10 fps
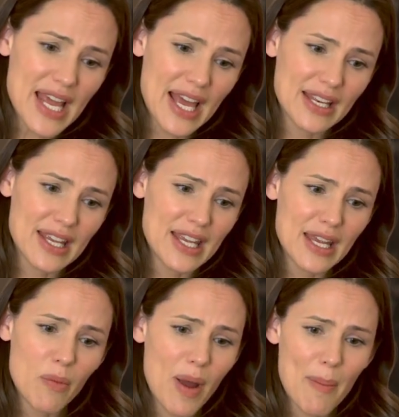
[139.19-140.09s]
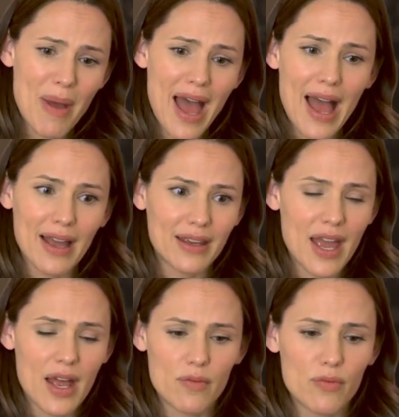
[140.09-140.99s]
and he went back
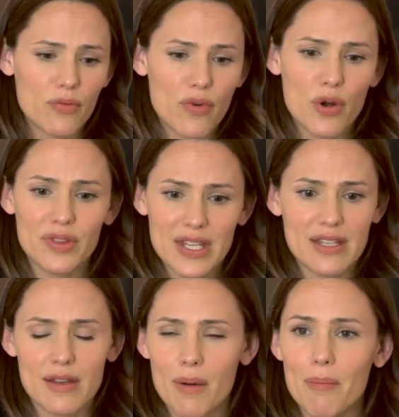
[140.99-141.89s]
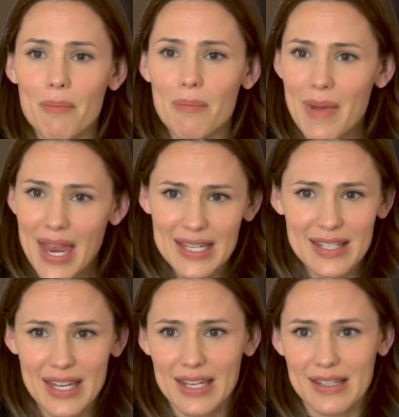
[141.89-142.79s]
and wrote these
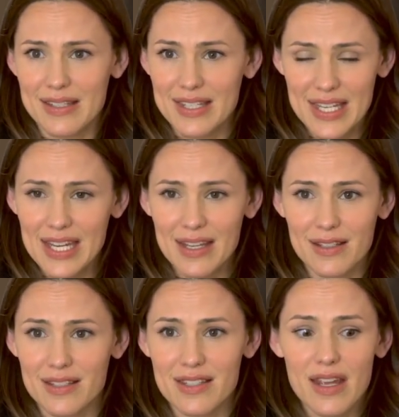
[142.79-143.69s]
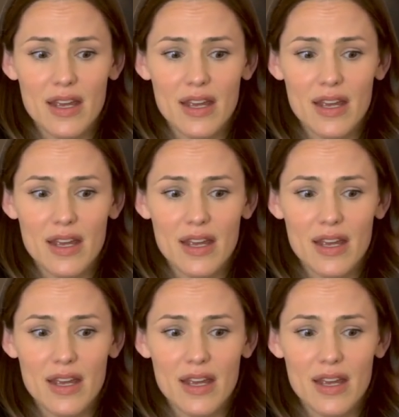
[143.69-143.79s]
amazing scenes